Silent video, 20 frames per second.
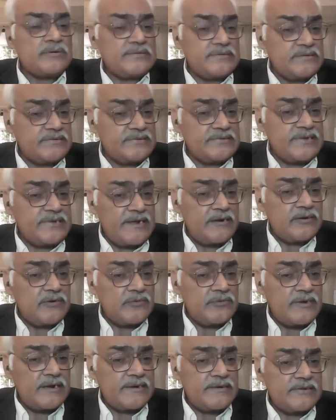I was scared
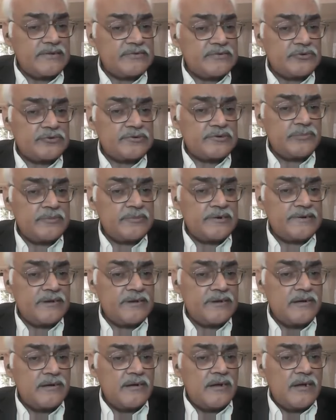of writing social
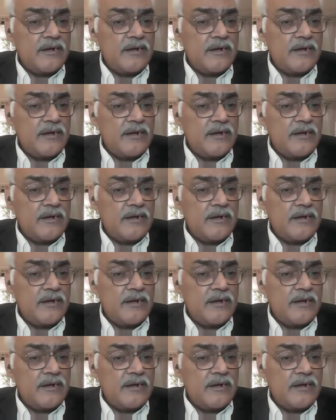media.